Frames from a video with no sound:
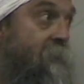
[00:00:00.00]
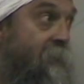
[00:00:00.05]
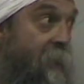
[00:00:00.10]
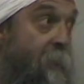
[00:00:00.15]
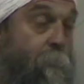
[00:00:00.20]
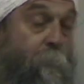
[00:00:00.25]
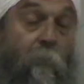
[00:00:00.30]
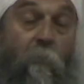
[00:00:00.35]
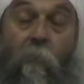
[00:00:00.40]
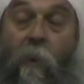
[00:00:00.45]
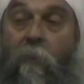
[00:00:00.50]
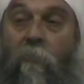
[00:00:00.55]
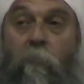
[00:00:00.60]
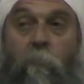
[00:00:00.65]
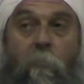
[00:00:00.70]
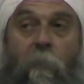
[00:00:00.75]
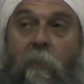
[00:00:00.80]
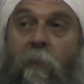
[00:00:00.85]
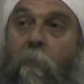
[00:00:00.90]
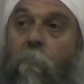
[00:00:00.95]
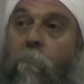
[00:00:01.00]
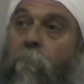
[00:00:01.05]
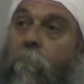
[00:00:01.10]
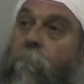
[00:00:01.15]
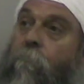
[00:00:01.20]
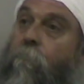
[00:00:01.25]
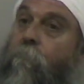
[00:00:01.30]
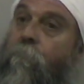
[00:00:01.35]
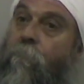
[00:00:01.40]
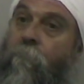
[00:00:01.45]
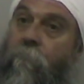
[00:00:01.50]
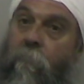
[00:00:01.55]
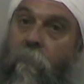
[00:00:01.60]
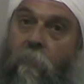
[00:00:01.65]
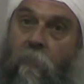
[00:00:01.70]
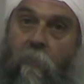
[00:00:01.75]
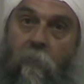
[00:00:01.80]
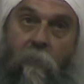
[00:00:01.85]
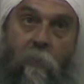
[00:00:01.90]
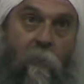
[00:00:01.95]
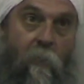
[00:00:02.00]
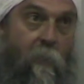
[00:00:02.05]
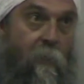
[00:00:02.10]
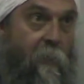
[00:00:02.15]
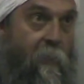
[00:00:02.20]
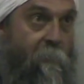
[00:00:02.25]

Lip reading: keep your ground speed up.